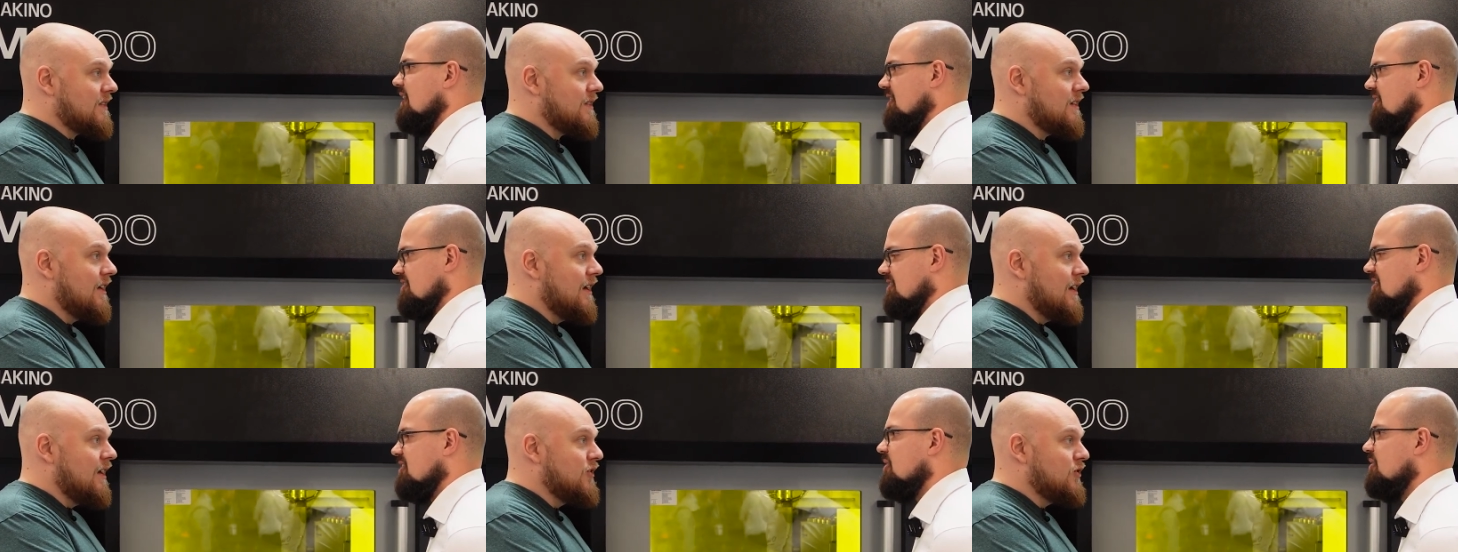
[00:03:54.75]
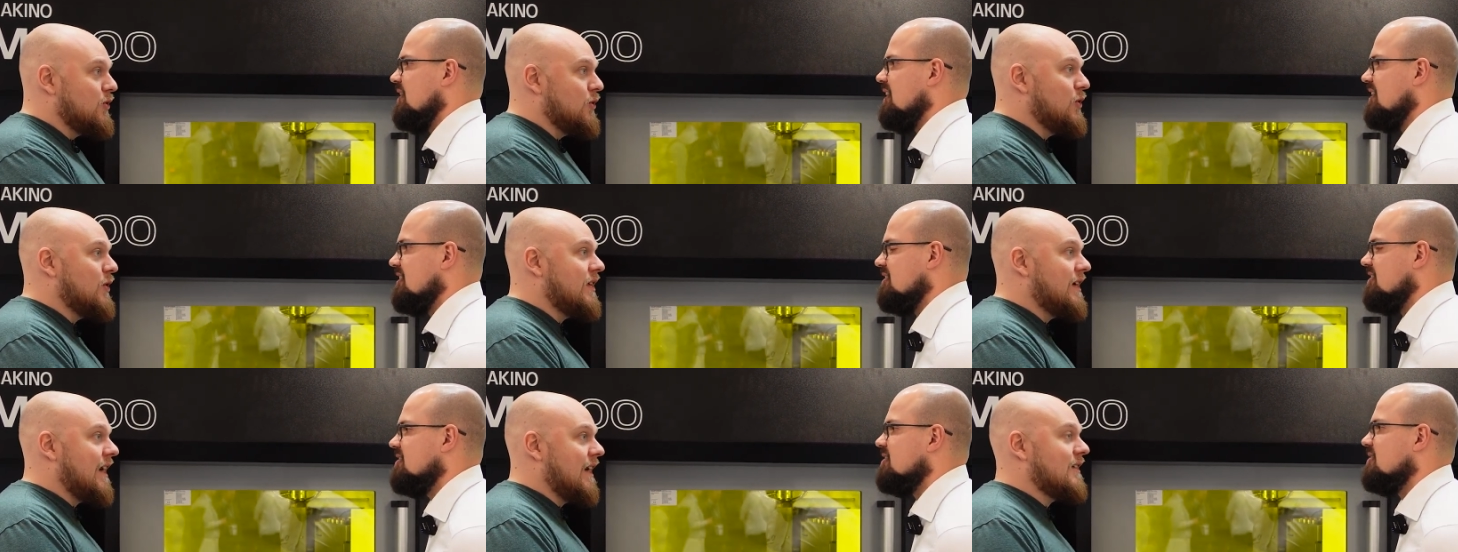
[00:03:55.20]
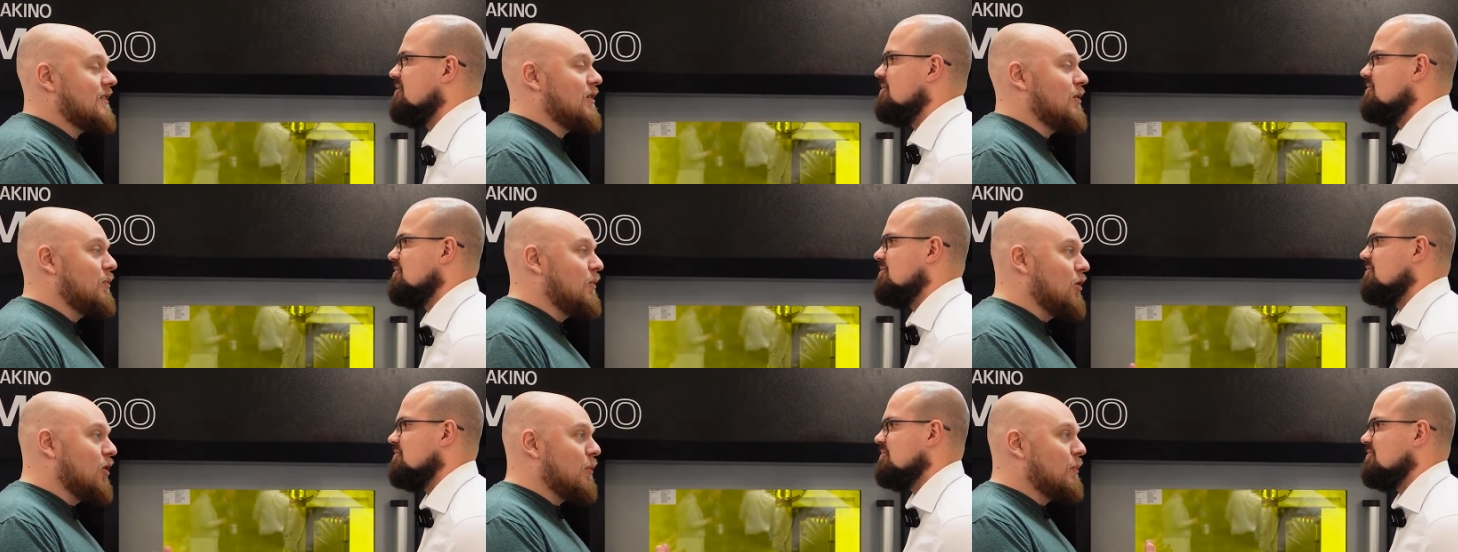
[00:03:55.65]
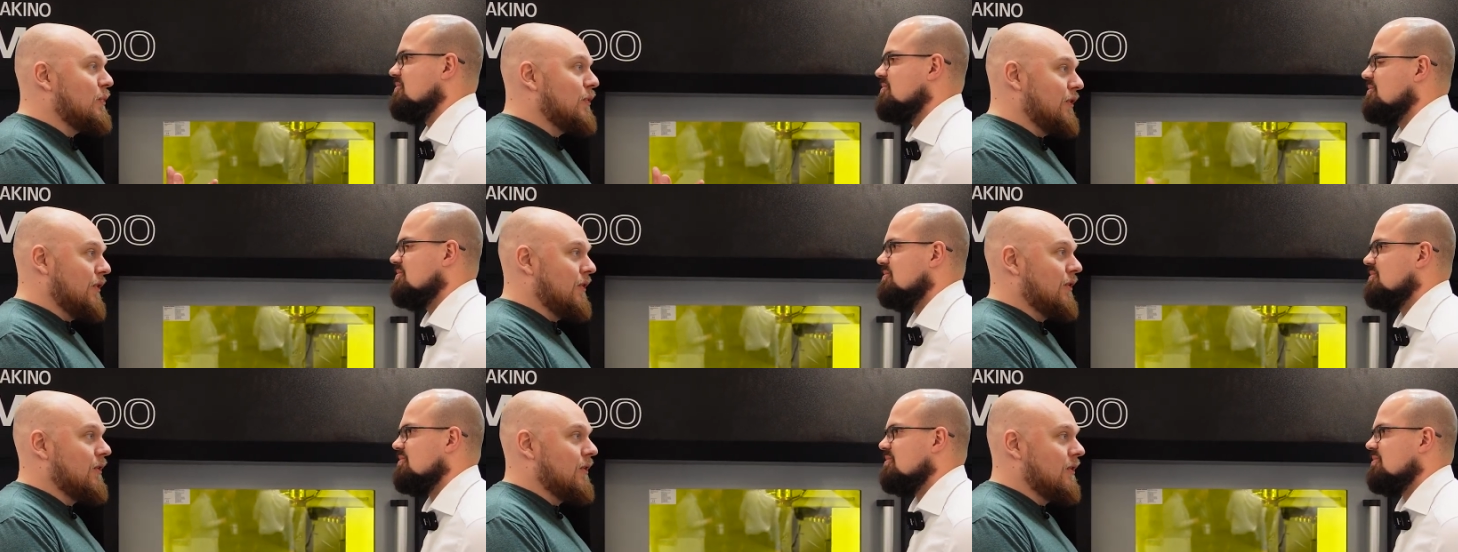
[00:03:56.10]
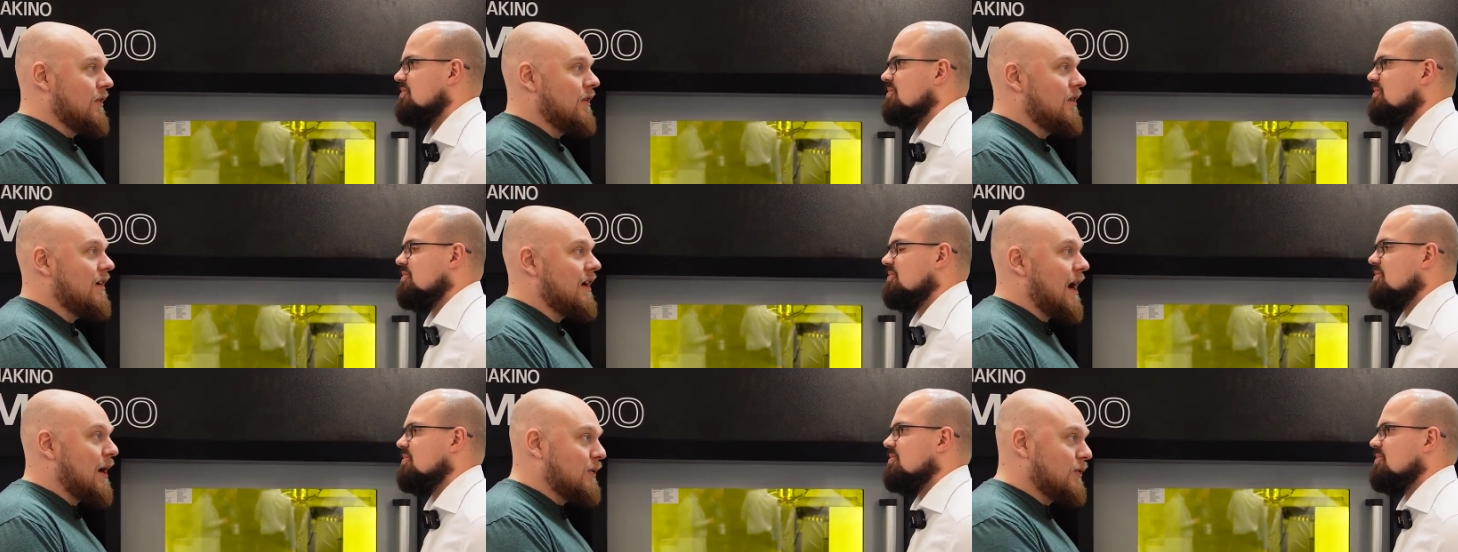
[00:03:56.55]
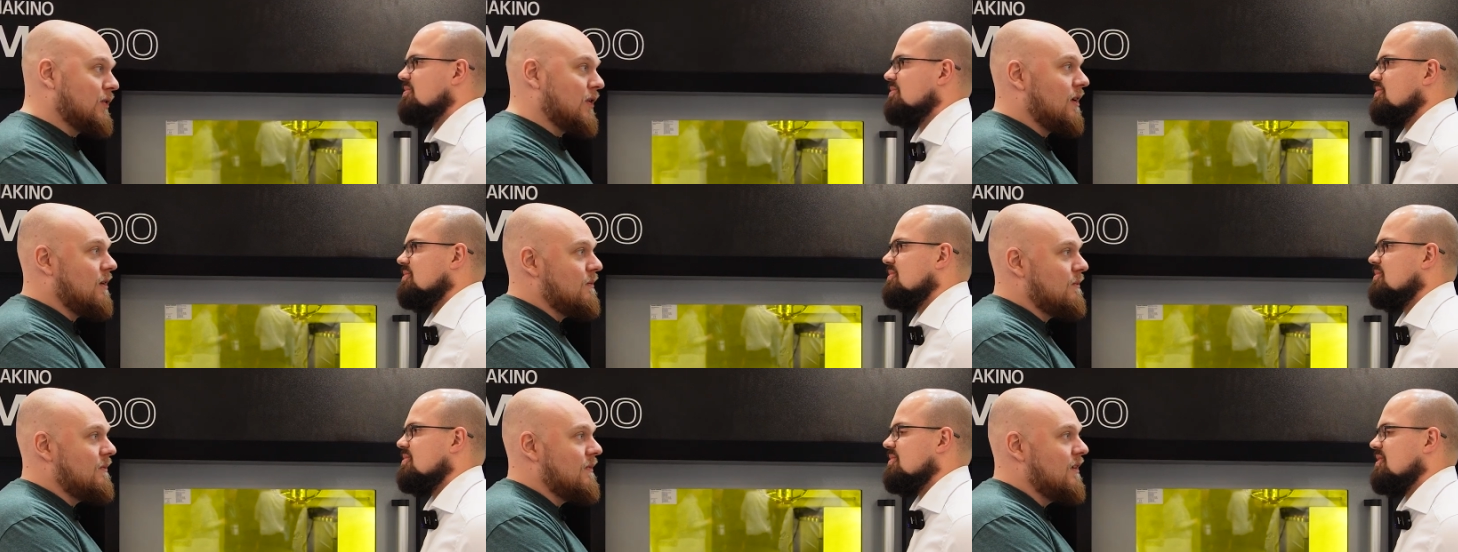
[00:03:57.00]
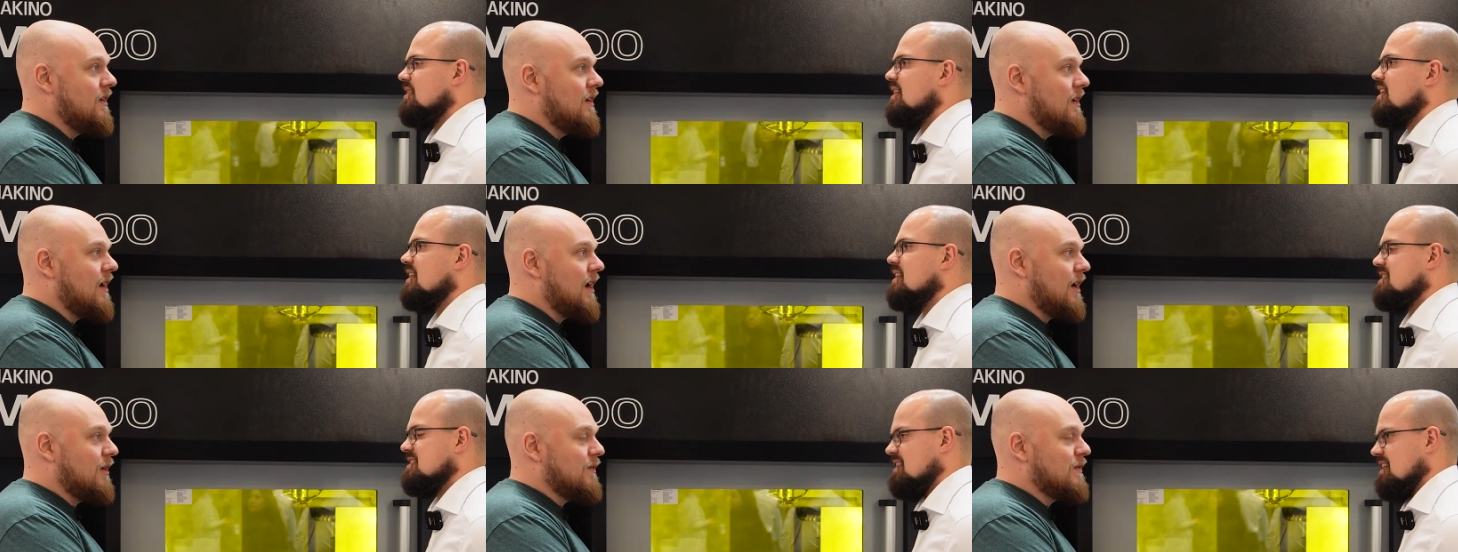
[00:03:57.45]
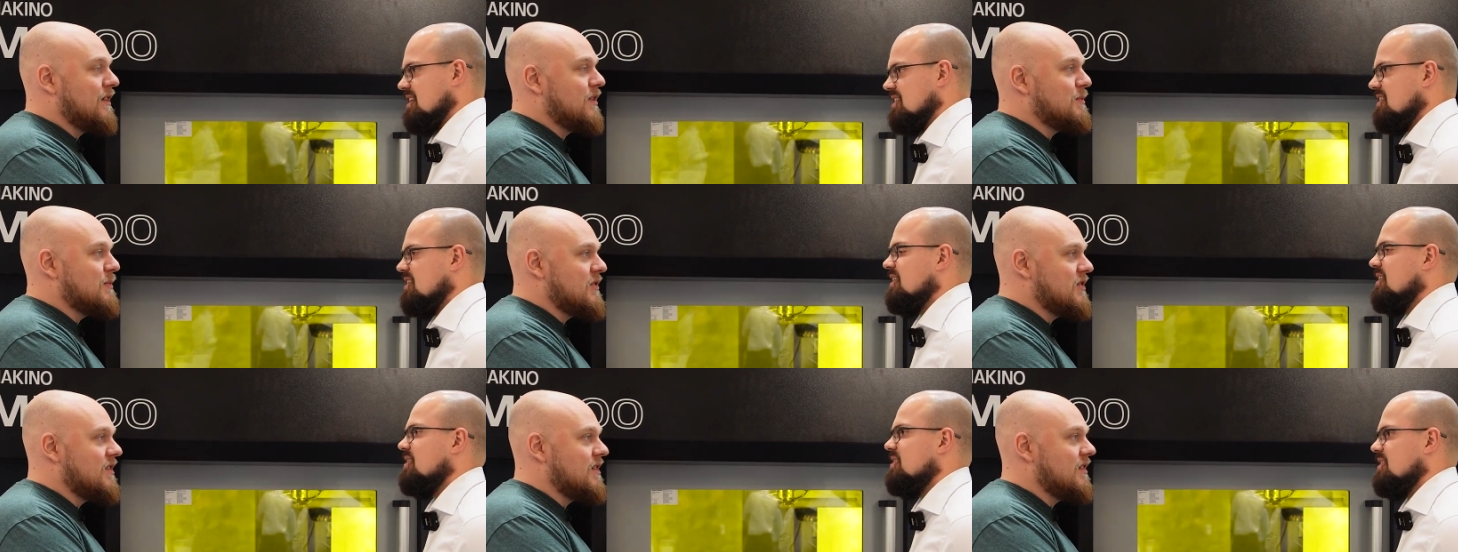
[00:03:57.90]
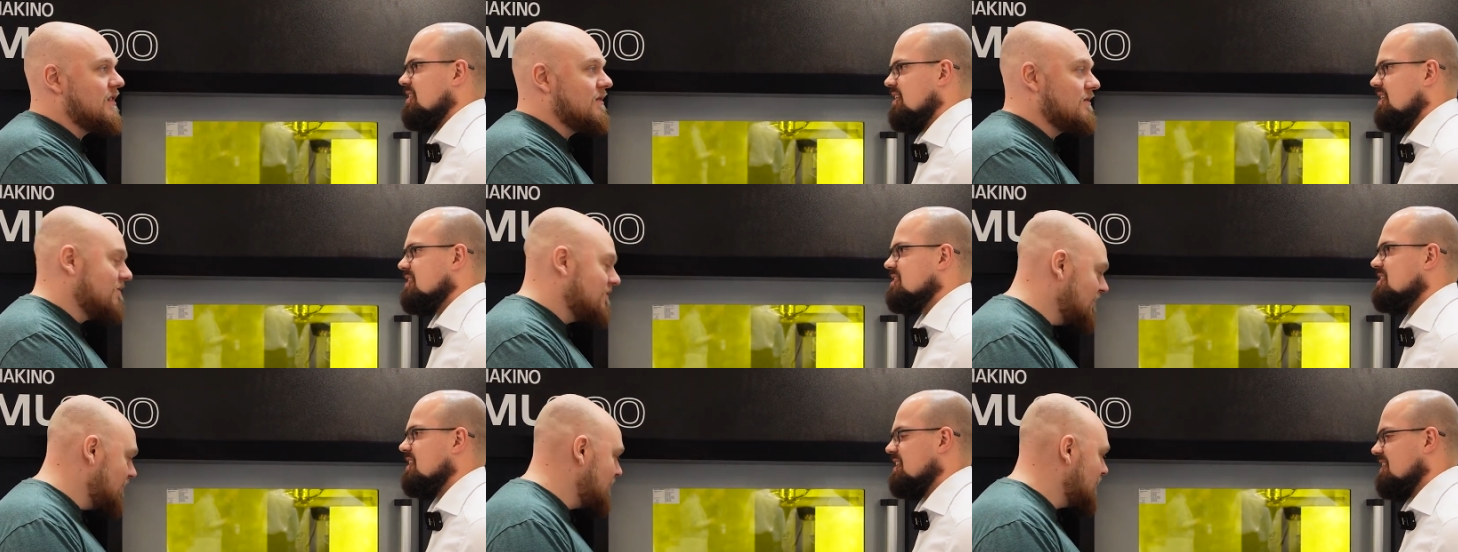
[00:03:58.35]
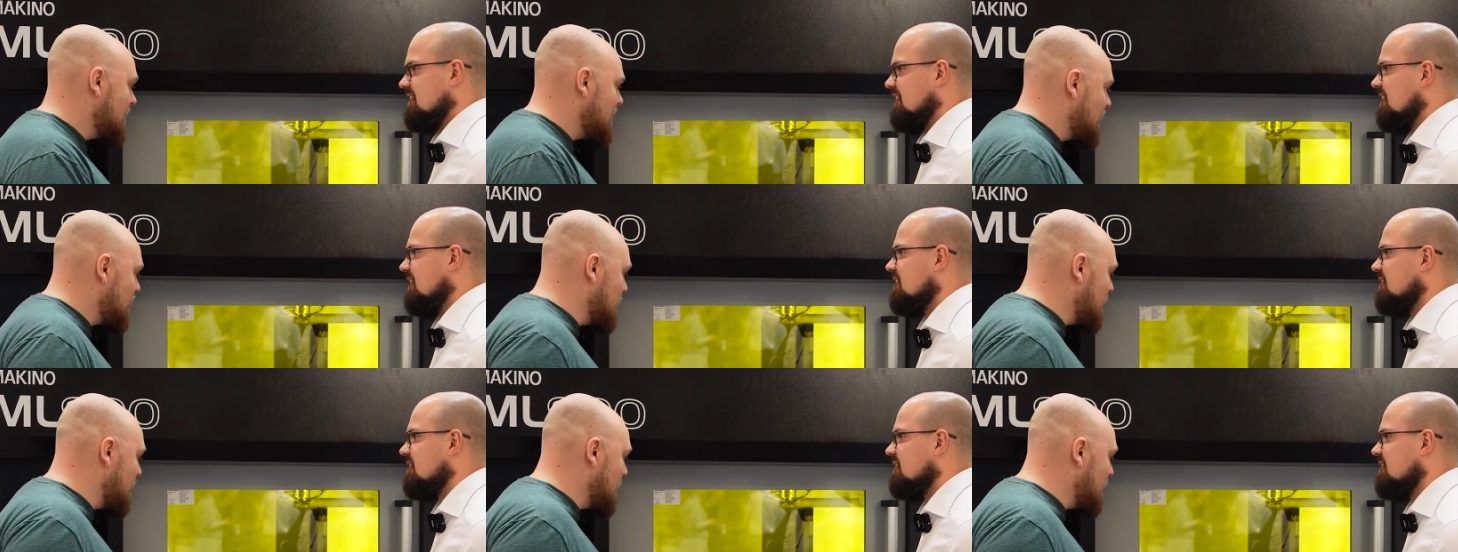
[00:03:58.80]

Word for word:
Speaker 1: Yes, correct. So you get a more pure outcome exactly, out of this machine. Exactly.